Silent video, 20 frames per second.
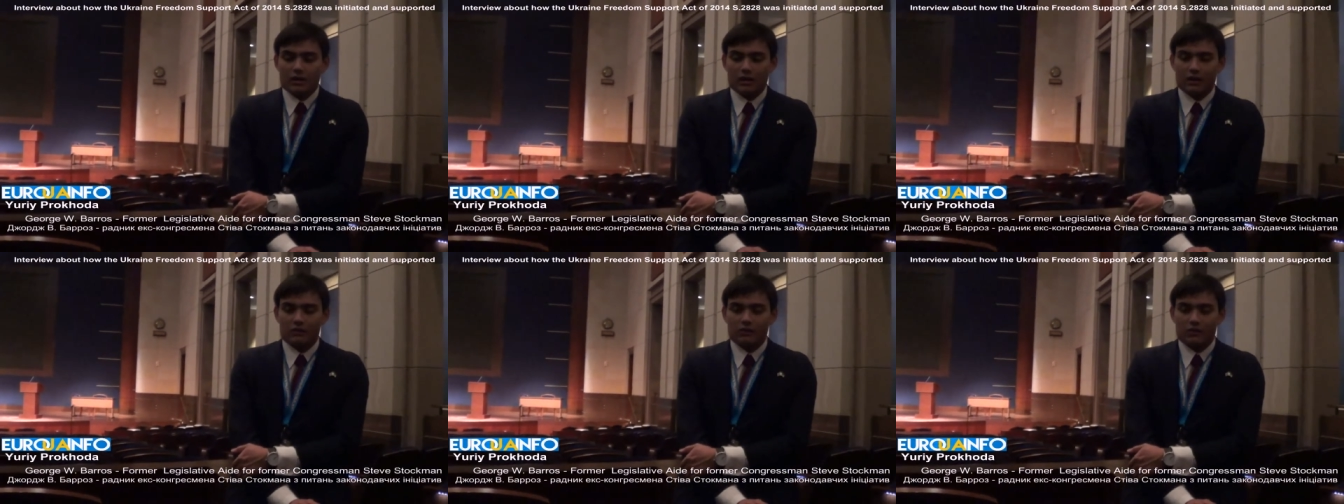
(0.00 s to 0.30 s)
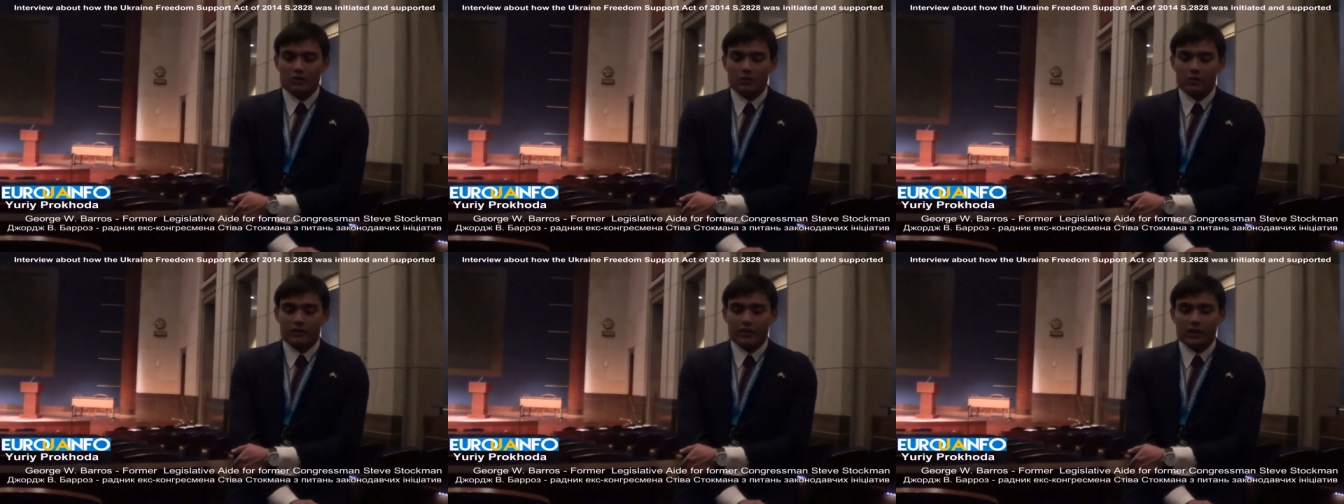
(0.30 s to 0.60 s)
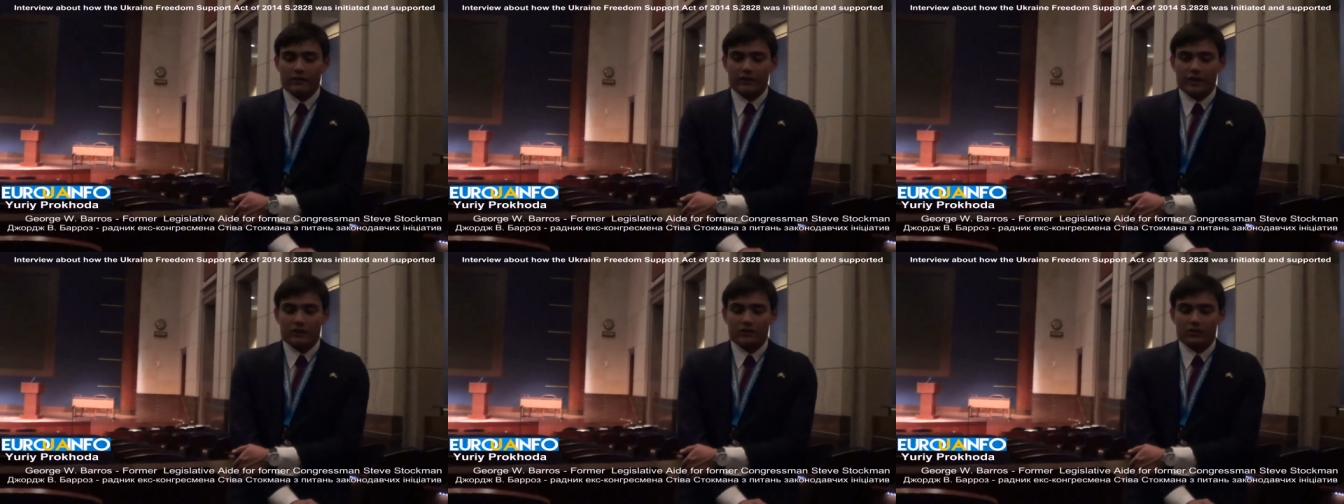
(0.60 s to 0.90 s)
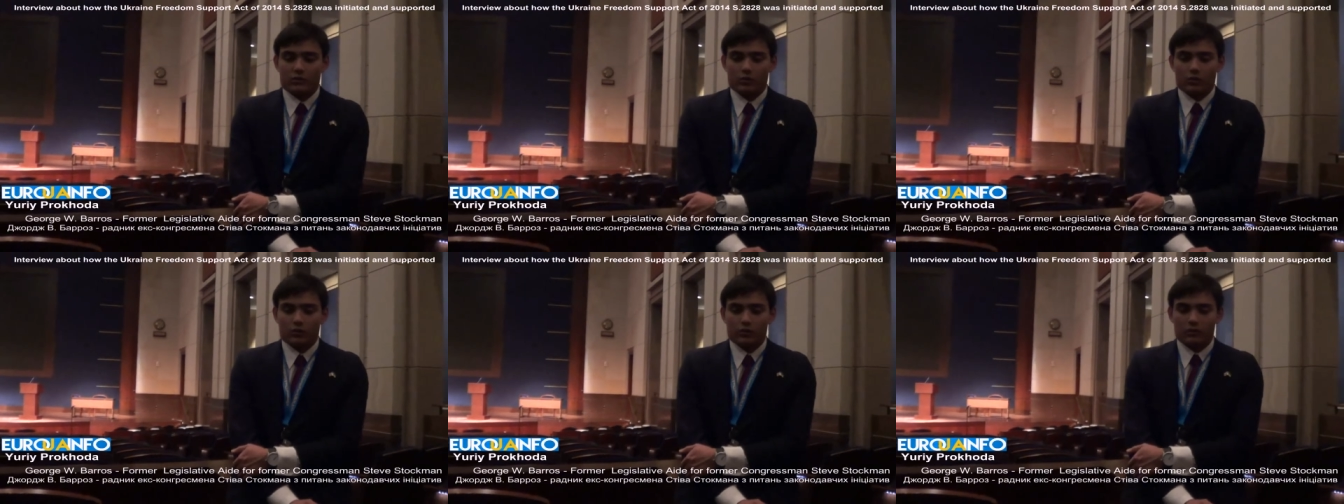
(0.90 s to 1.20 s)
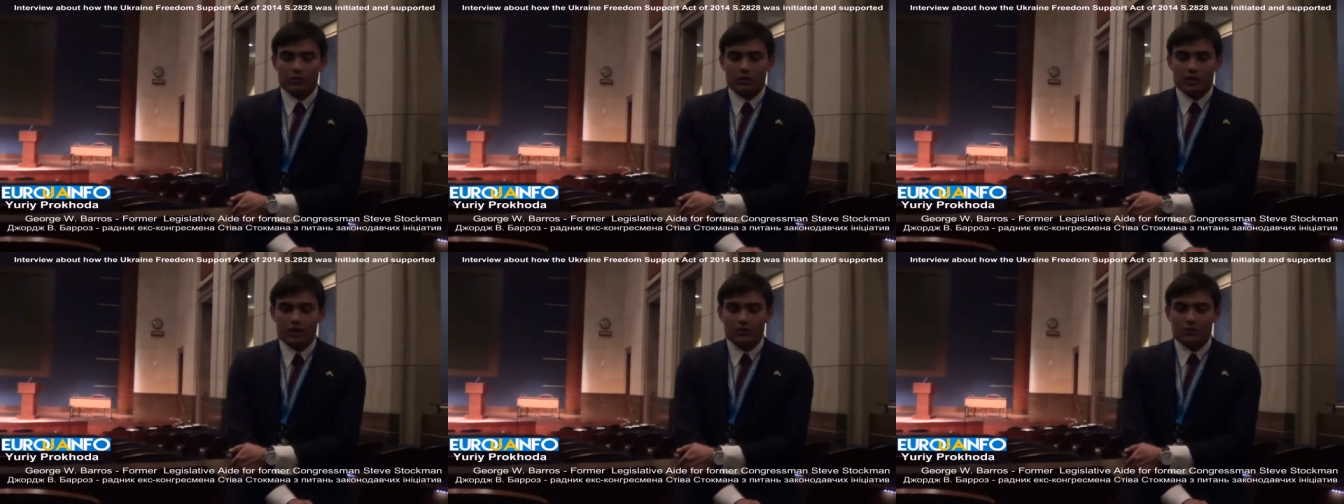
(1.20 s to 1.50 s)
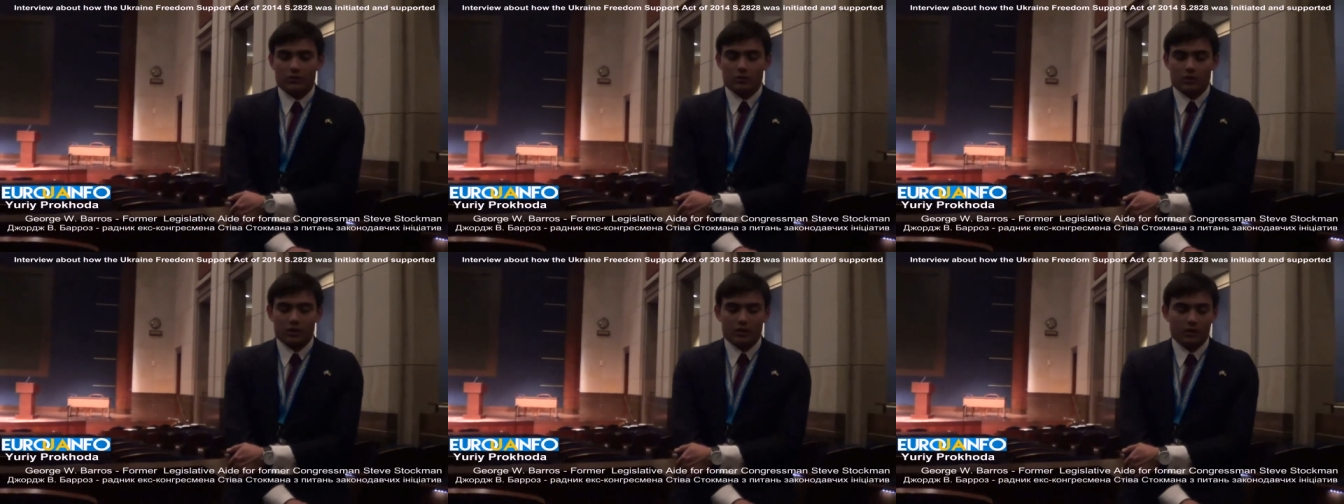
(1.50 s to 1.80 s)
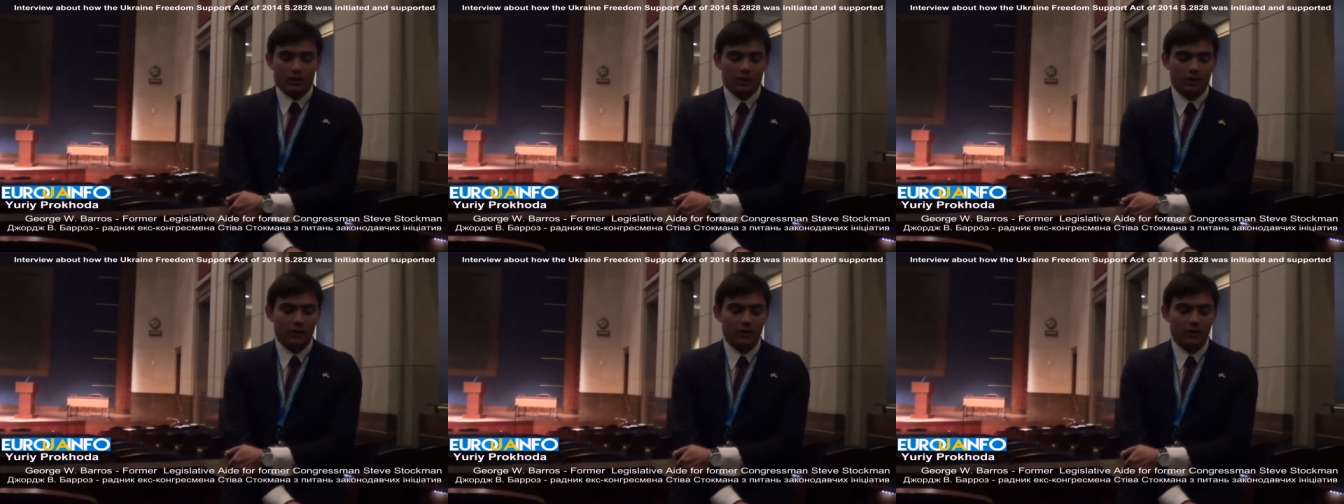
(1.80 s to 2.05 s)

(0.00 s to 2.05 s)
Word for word: And so, without that support, you can't do it.